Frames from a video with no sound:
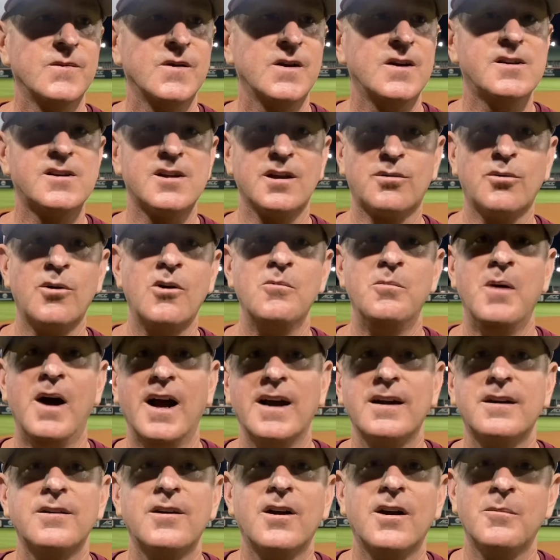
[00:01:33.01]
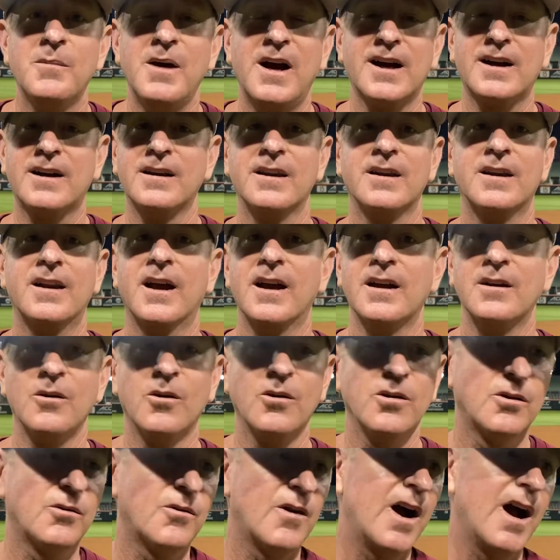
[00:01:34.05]
he's a throwback. You know, back in the day,
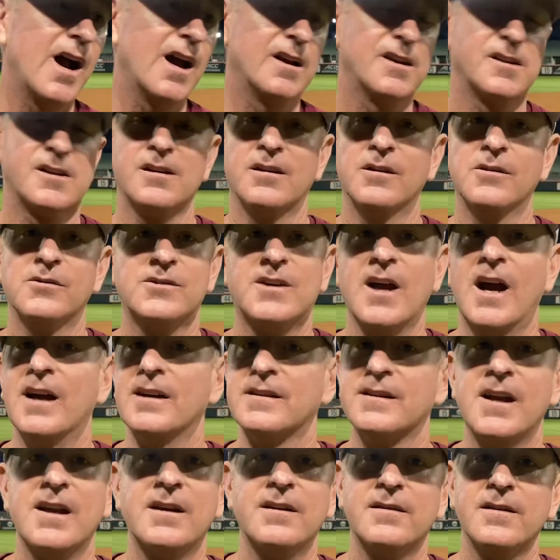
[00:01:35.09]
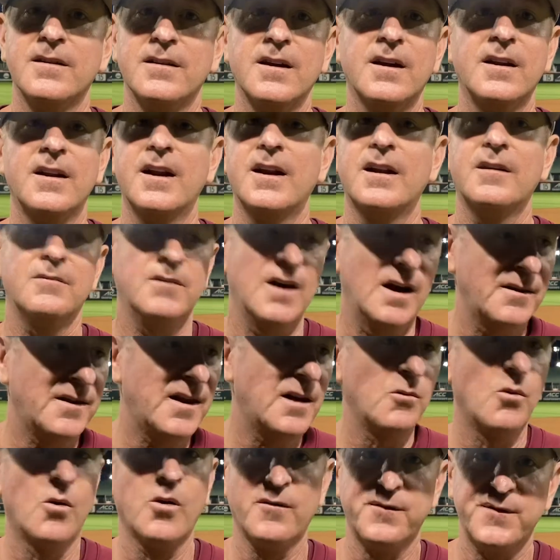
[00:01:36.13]
Nolan Ryans and those guys, they
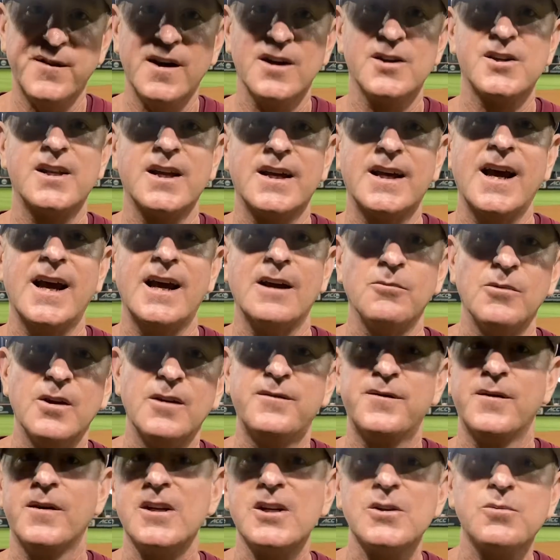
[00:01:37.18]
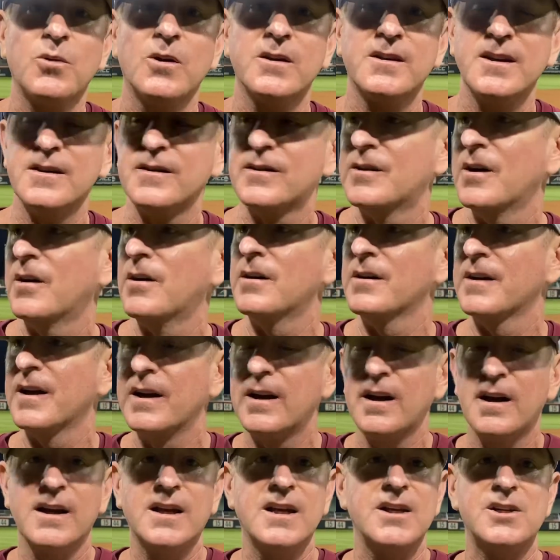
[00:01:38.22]
want to finish the game. When they finish what they start, they're
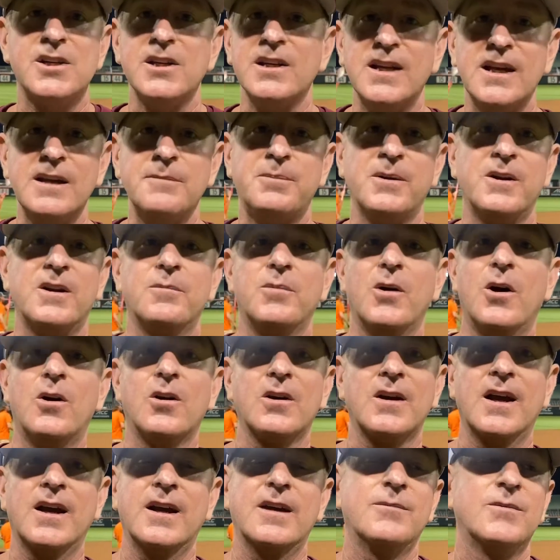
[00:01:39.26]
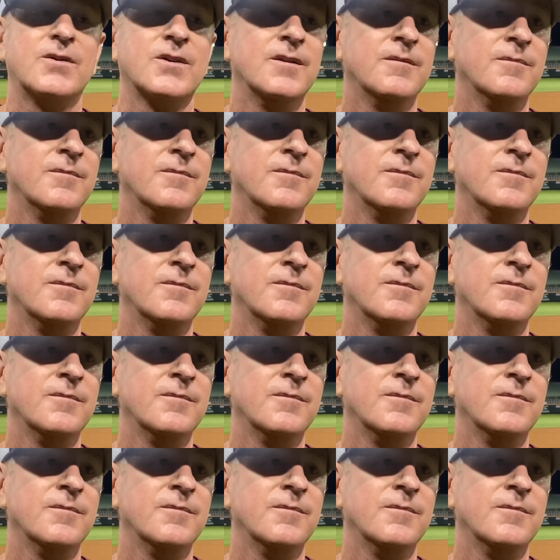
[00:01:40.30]
going to get you deep into ball games.